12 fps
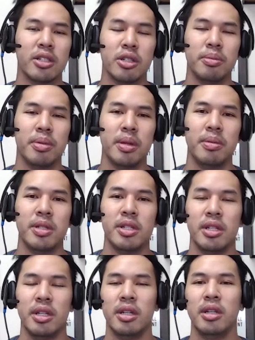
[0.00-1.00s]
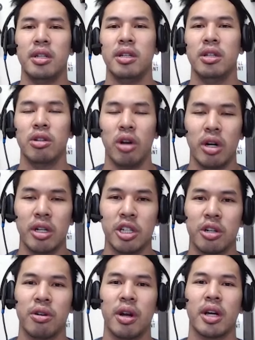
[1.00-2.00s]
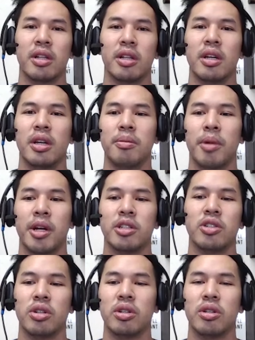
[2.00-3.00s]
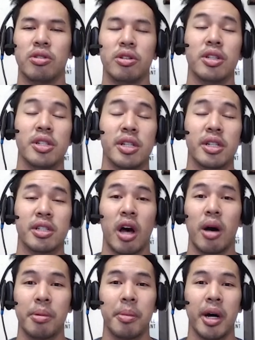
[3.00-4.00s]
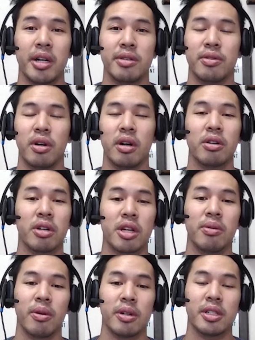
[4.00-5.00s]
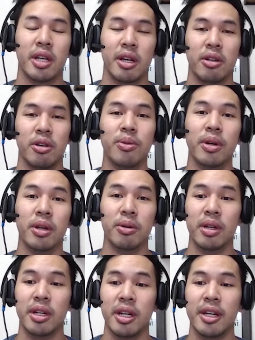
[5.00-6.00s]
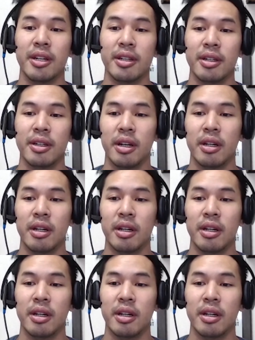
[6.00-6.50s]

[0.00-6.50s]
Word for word: So PPC launching correctly, making sure your listing is optimized for all keywords that you really, really need. Yeah.